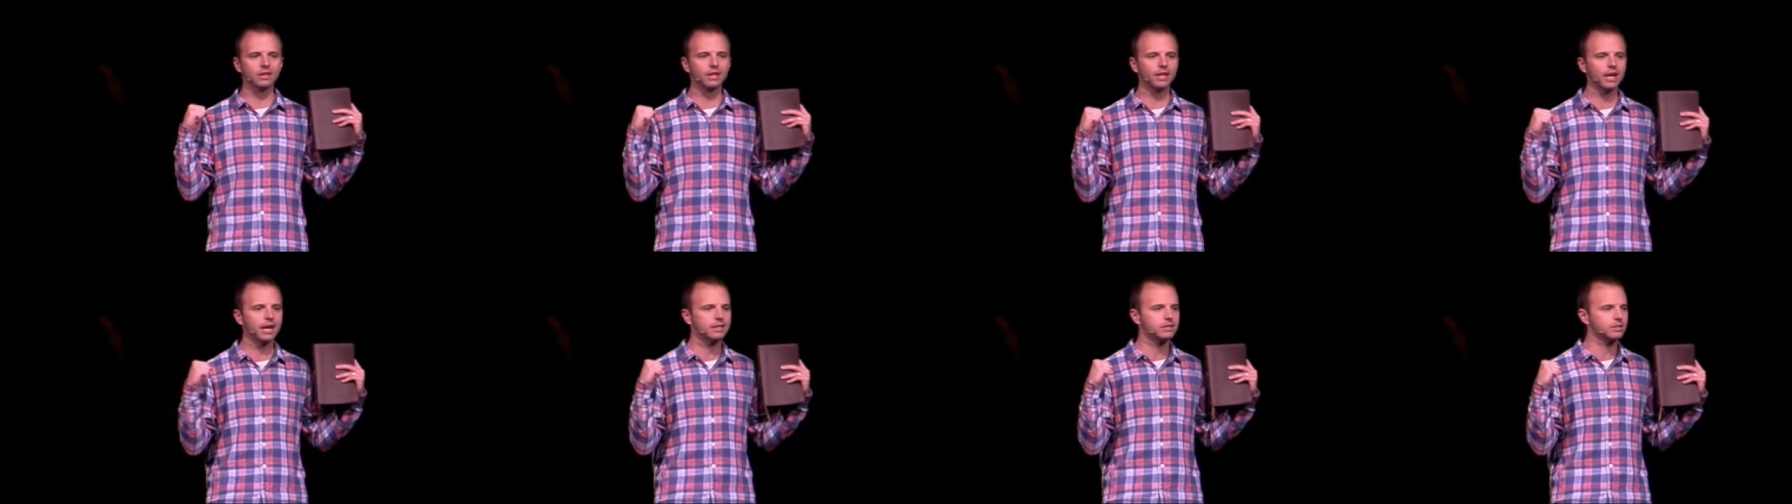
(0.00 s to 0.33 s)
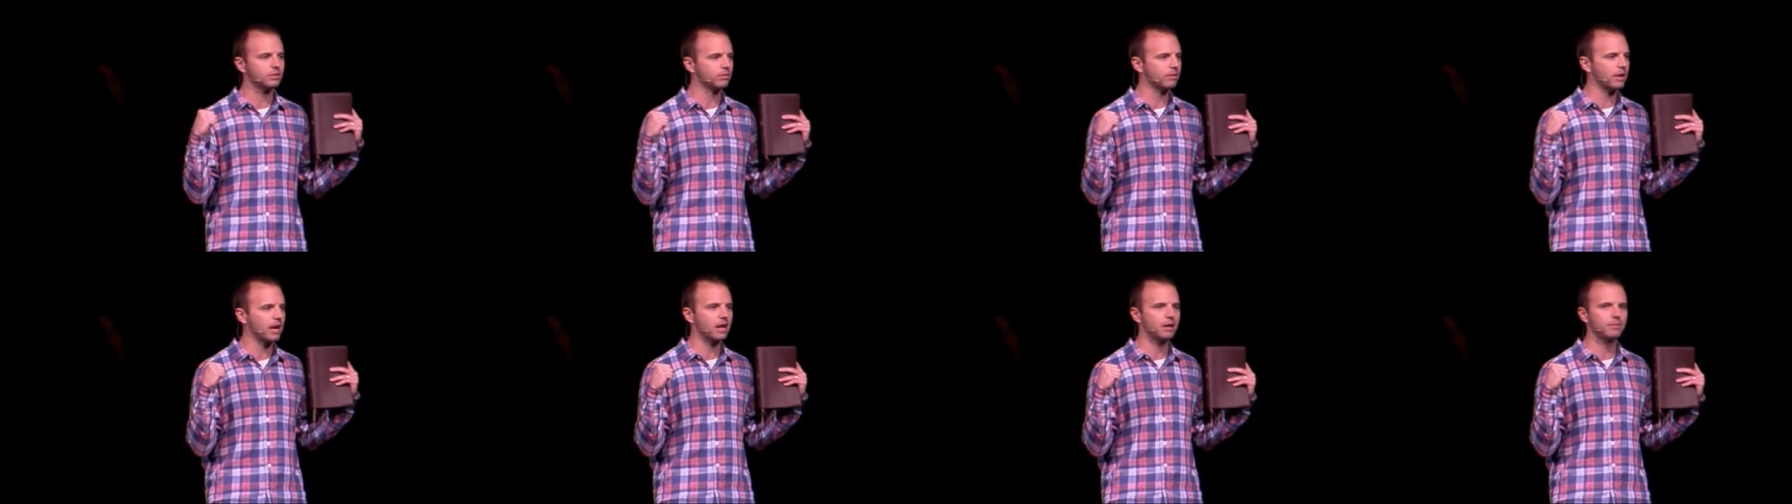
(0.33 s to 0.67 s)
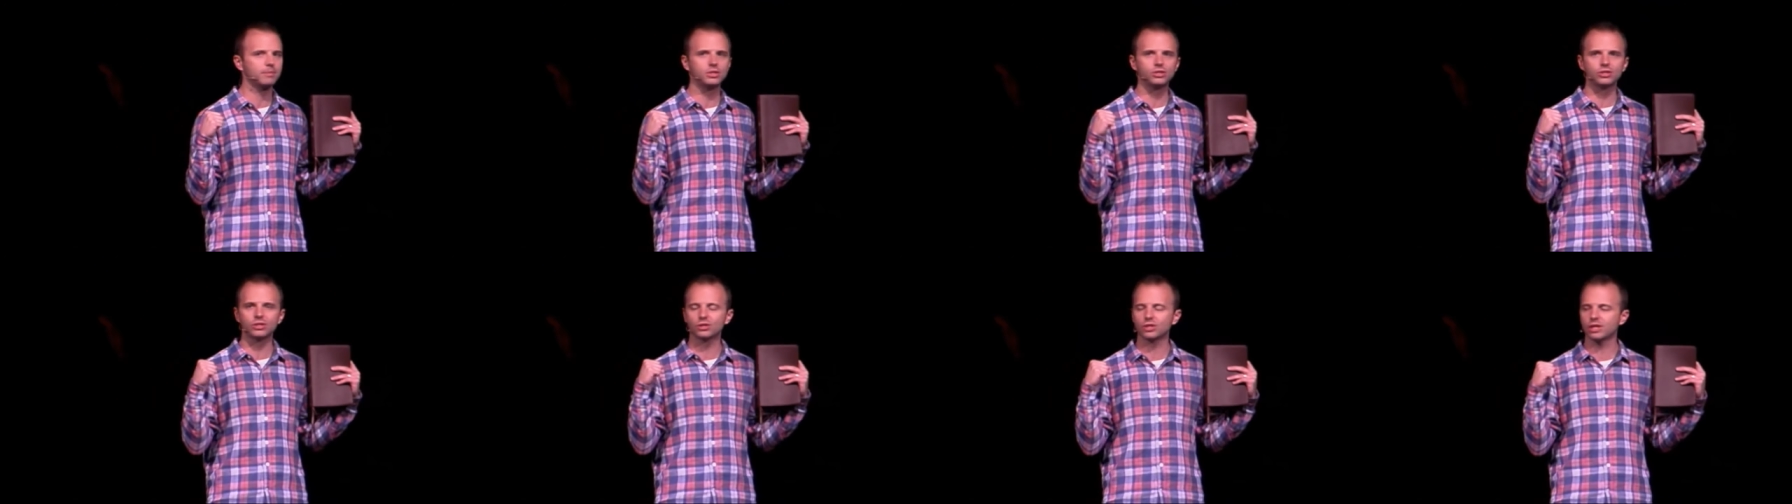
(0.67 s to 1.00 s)
legs around him.
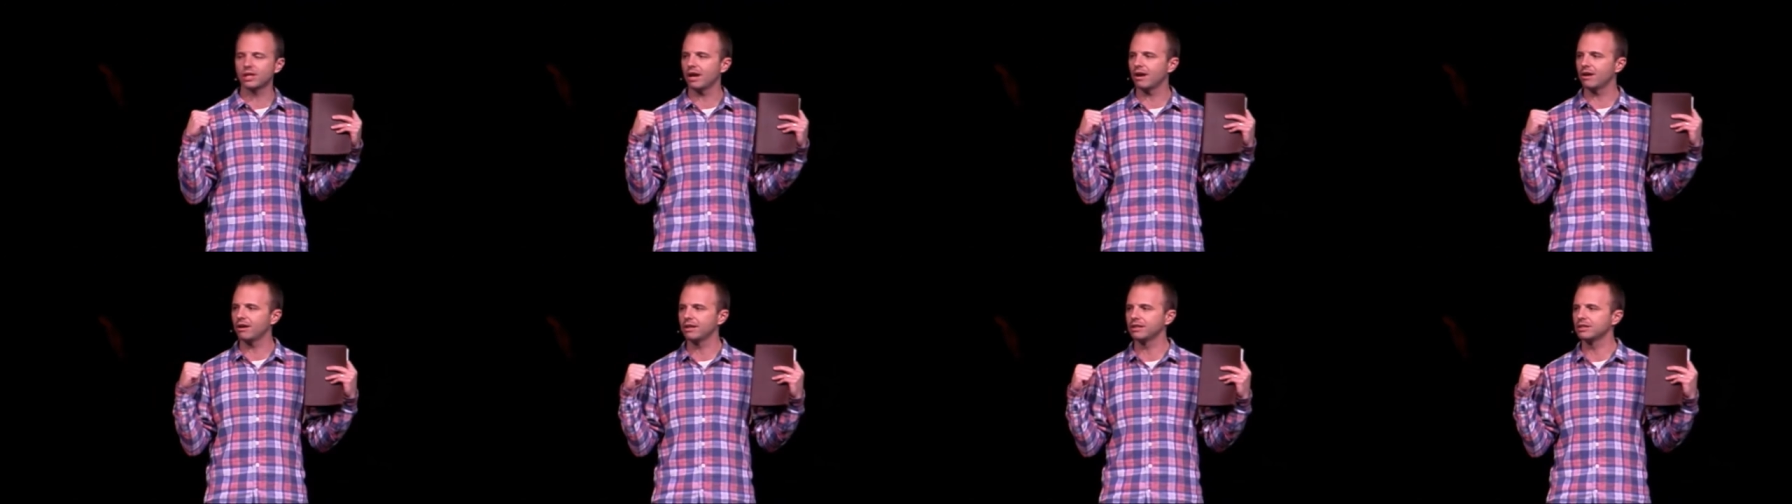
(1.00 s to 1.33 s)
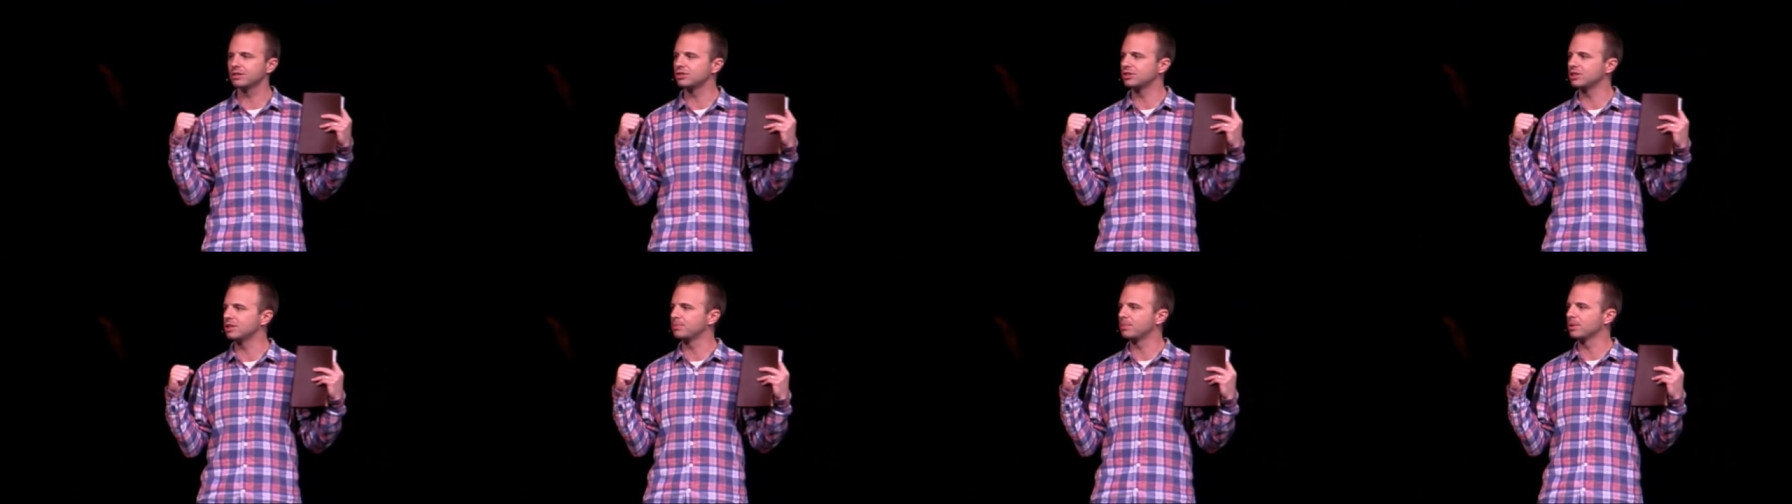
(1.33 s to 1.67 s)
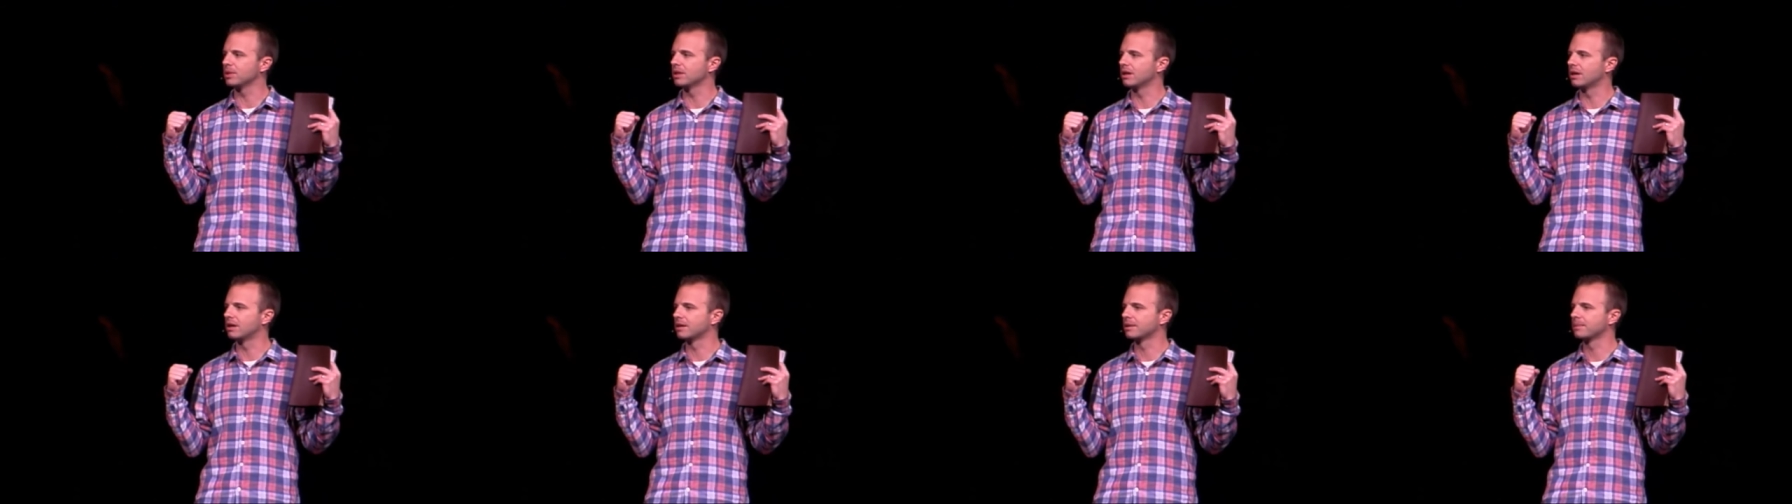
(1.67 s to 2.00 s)
He's just carrying the sheep
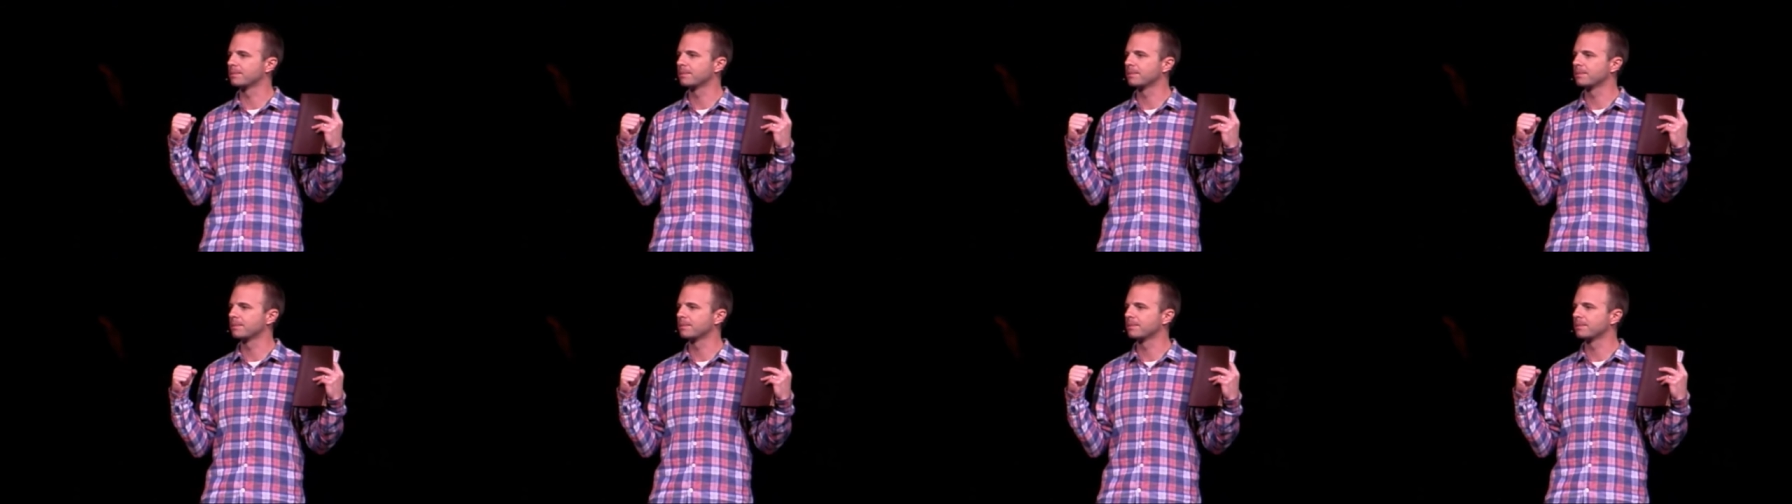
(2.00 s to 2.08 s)
along.